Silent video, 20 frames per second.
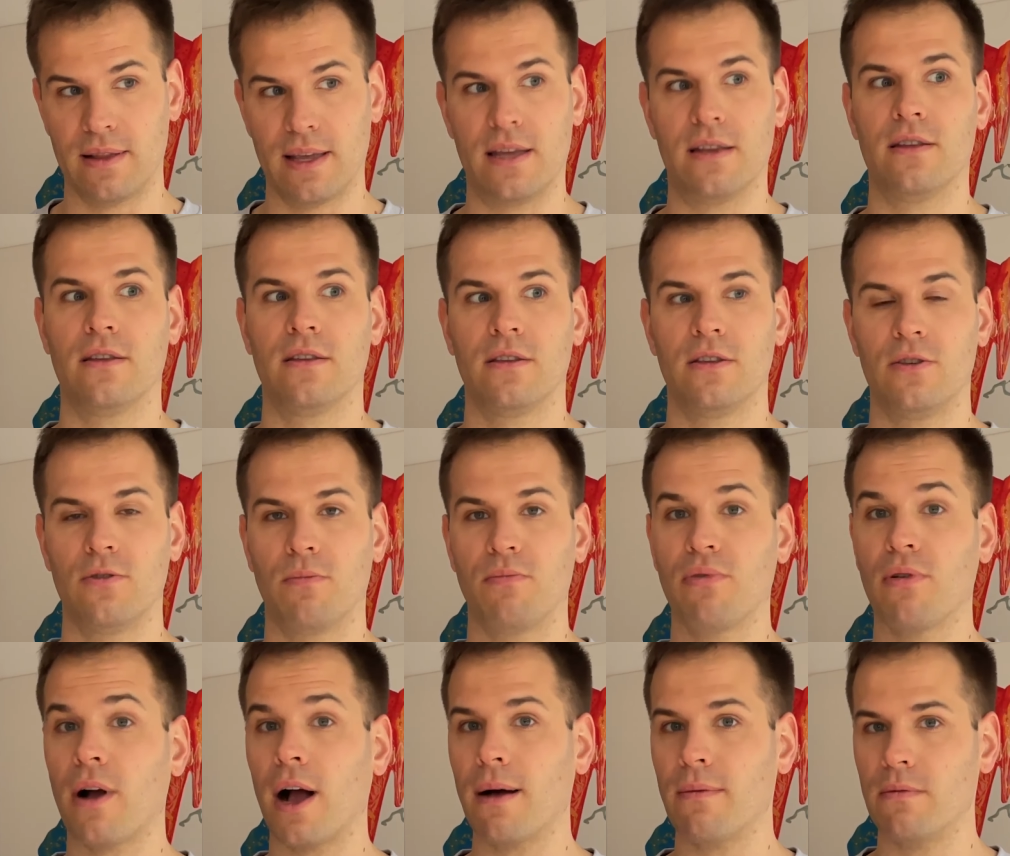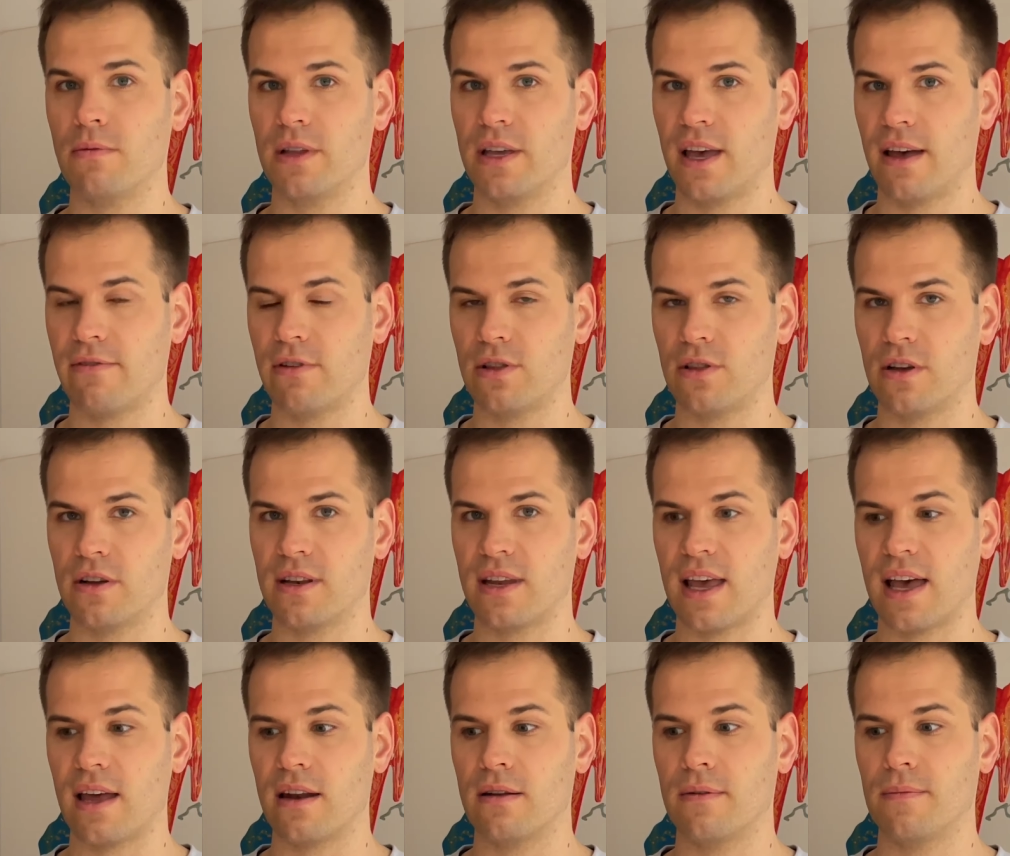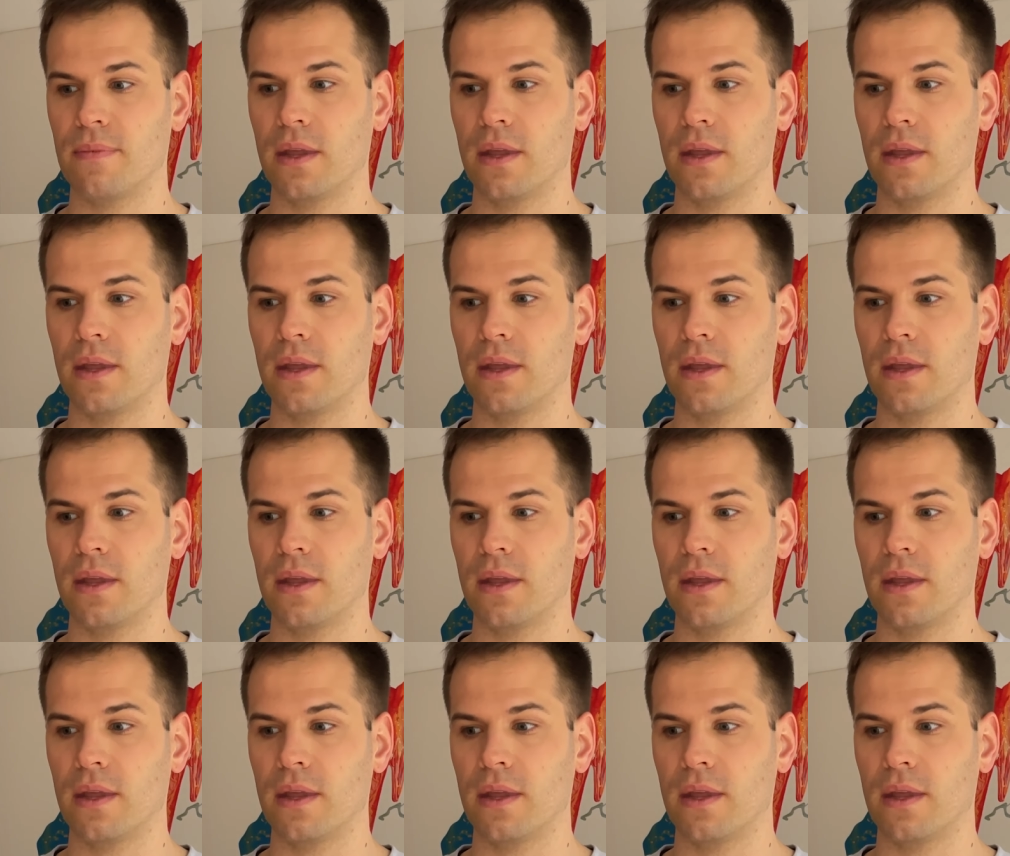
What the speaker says: that you'll probably have it looked at